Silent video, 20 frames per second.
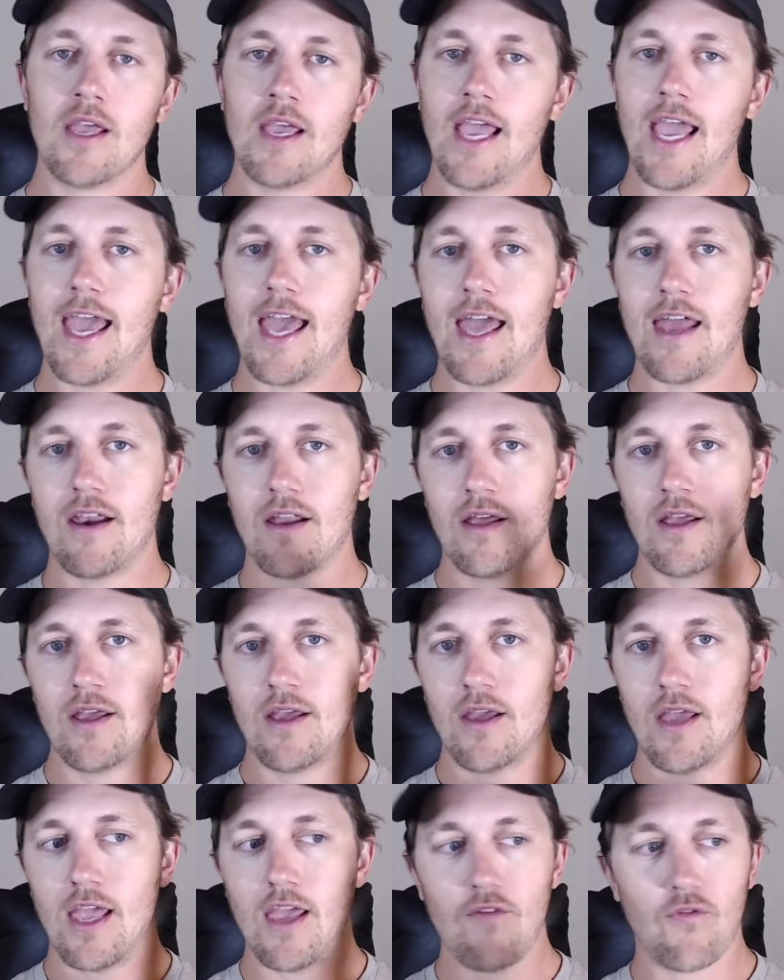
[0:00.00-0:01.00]
And
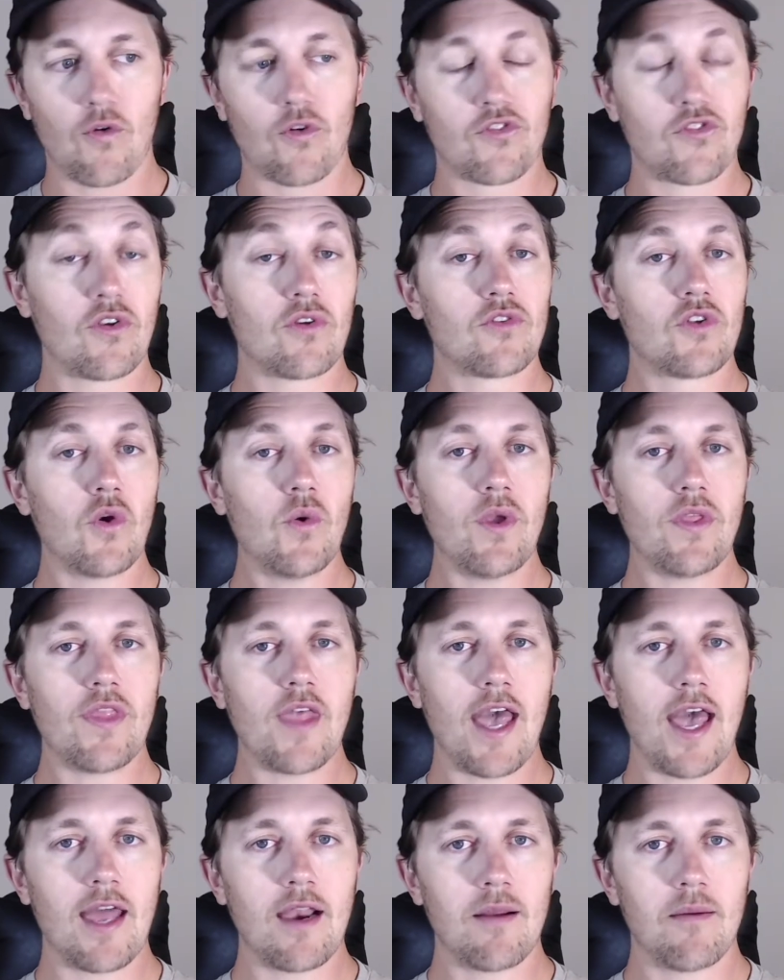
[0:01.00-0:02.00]
if we're still doing
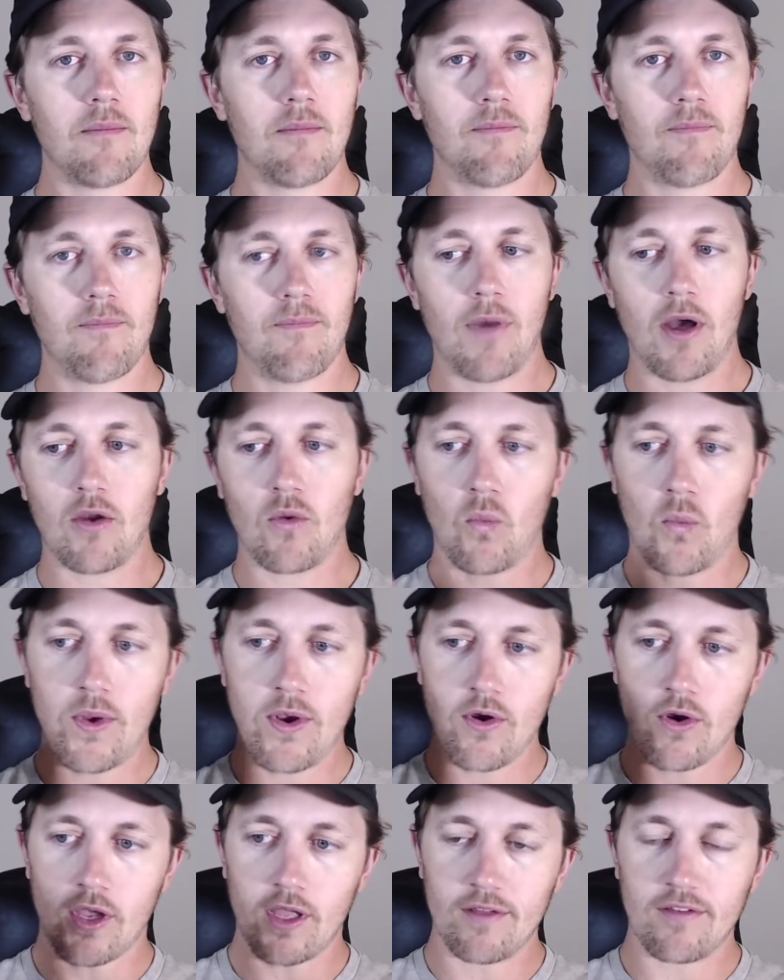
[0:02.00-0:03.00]
that, but we
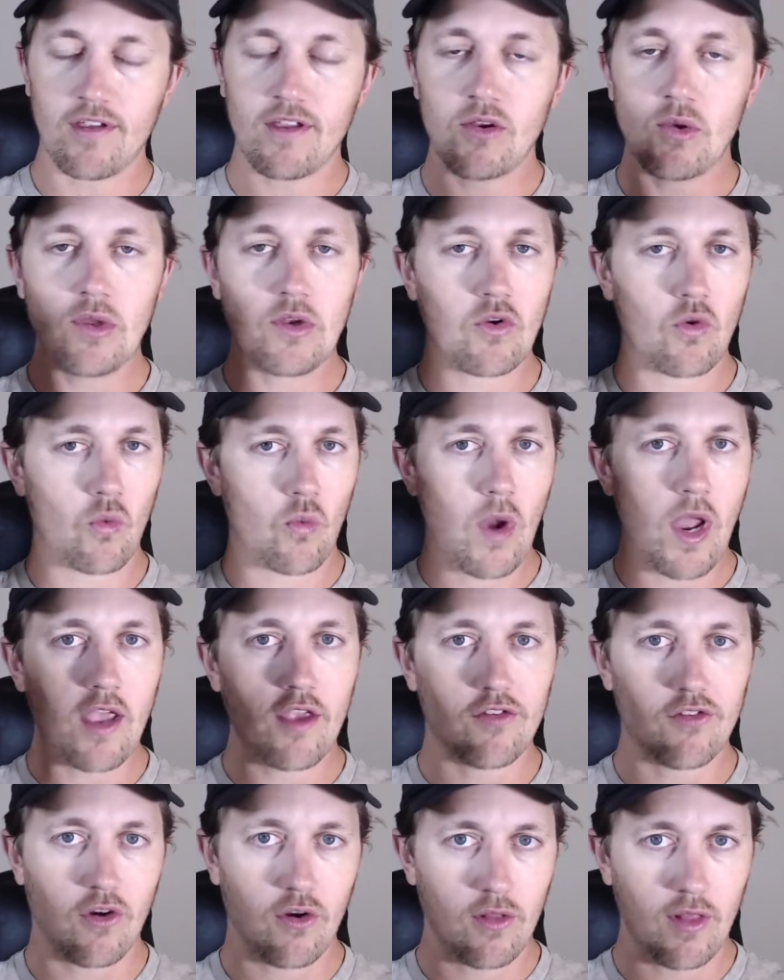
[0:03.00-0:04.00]
are continuing to
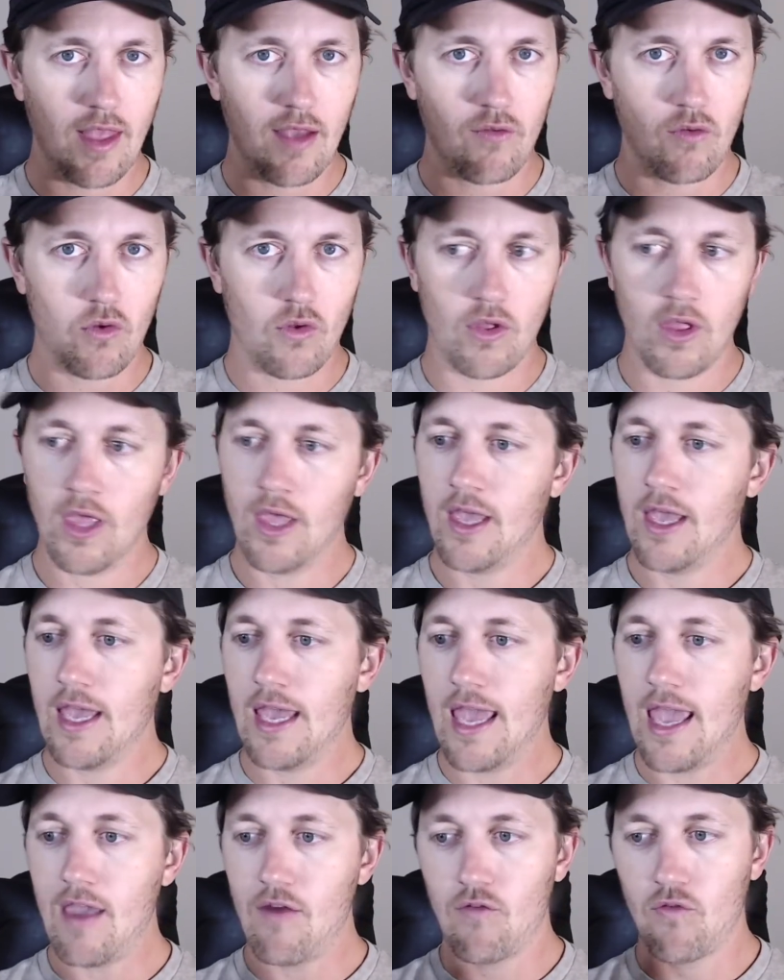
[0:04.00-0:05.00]
raise our level
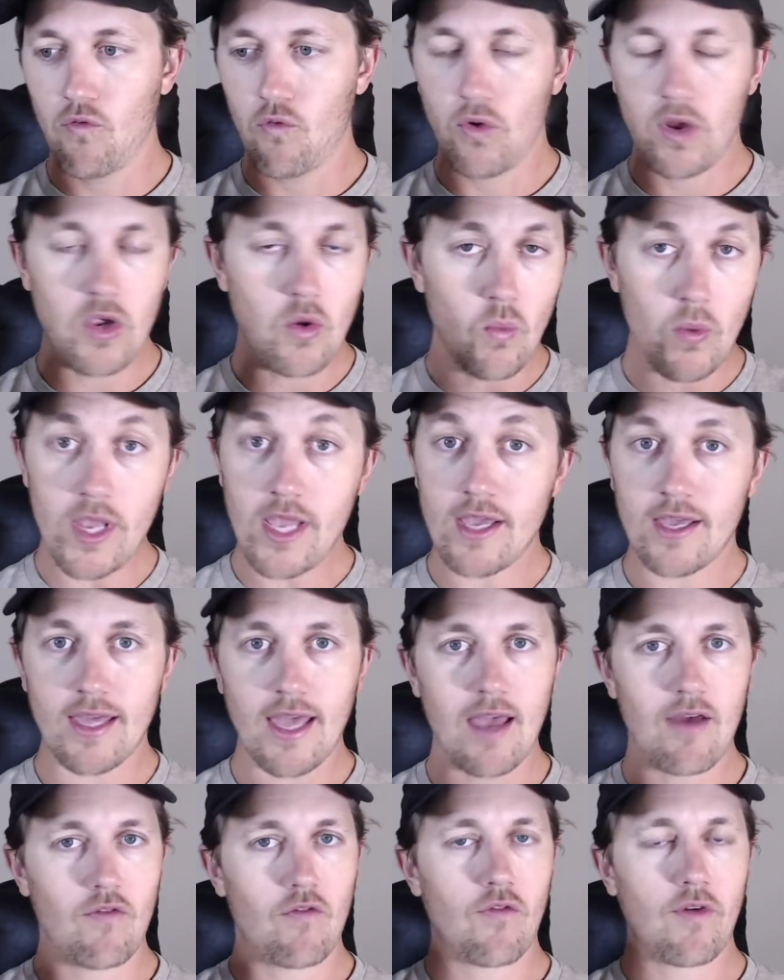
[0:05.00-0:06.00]
every week,
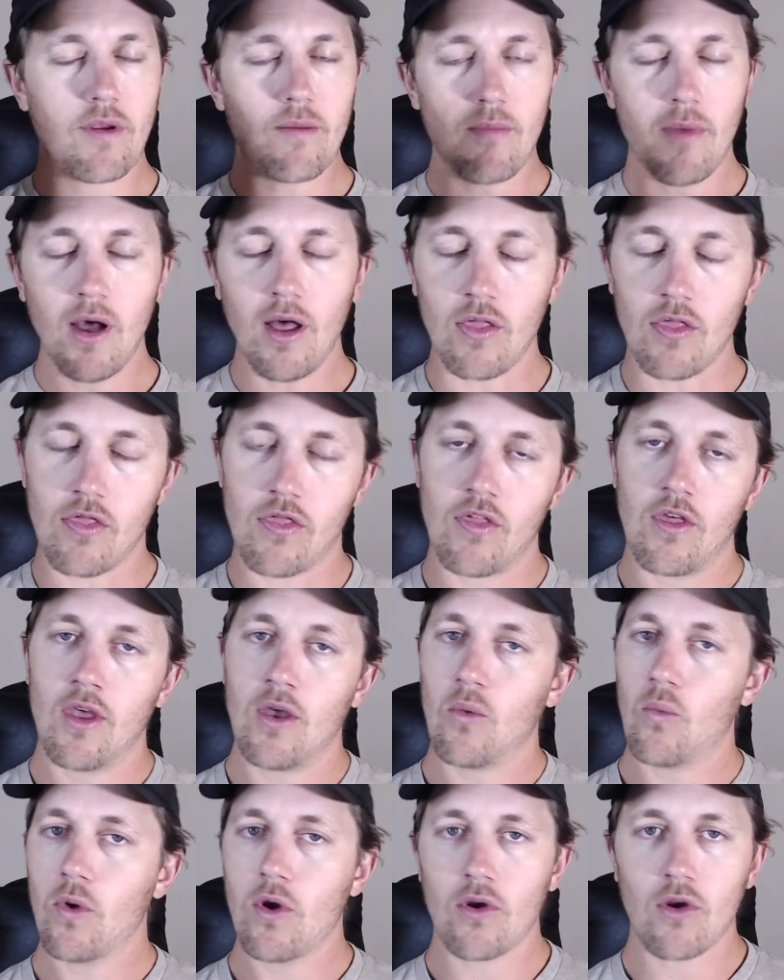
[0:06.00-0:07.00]
every month,
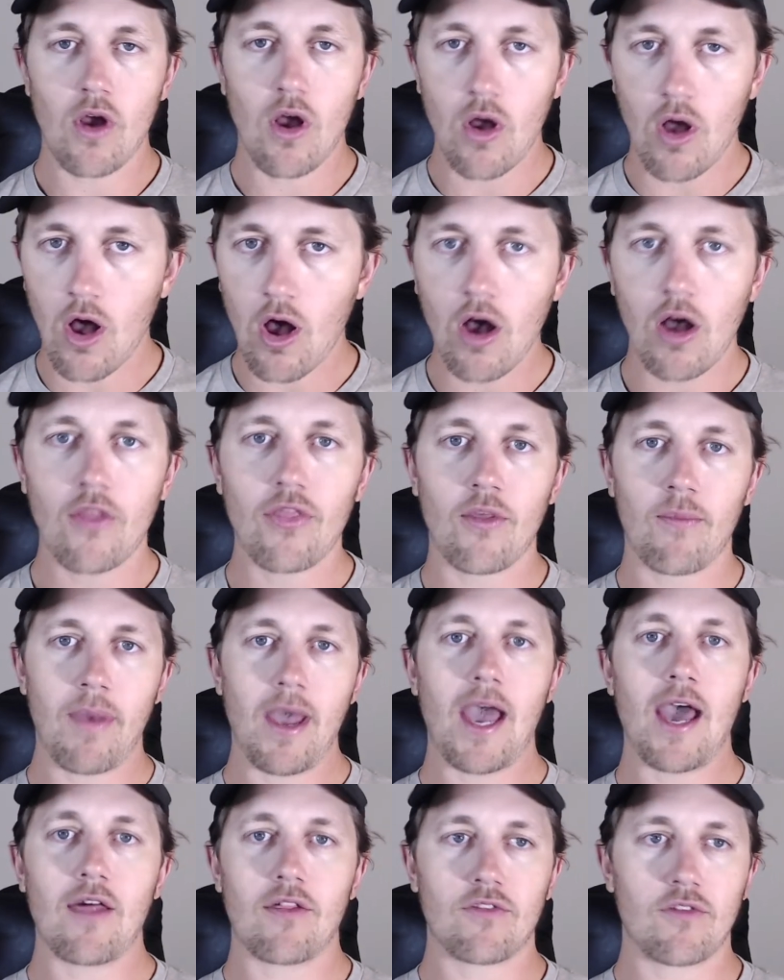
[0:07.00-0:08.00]
we're on the
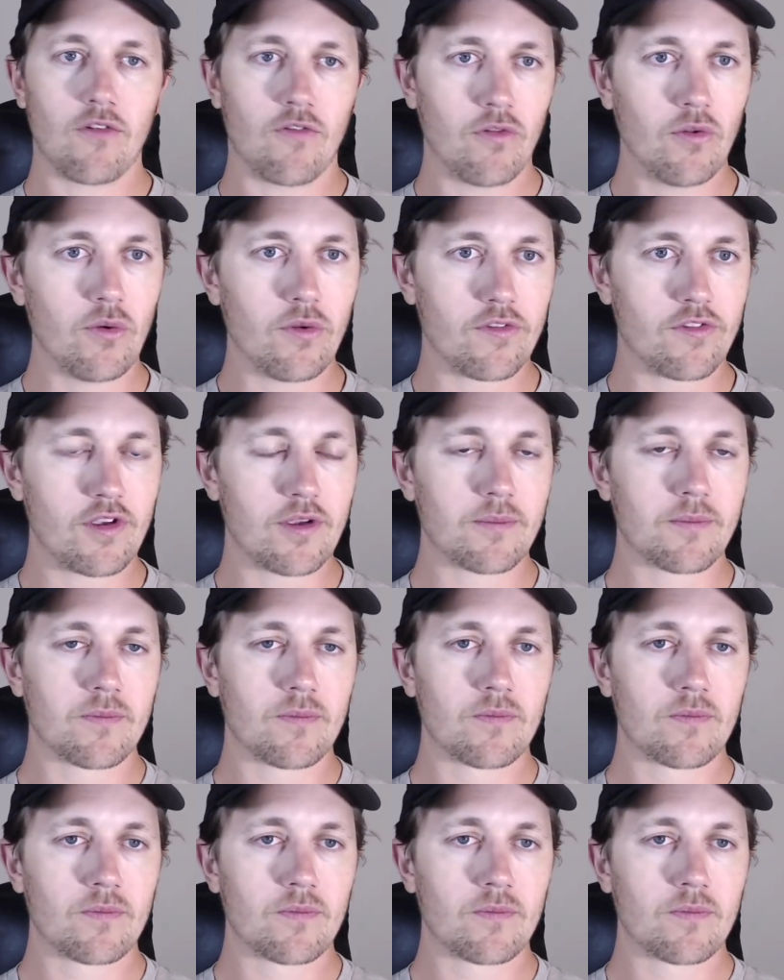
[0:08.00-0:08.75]
path to fluency.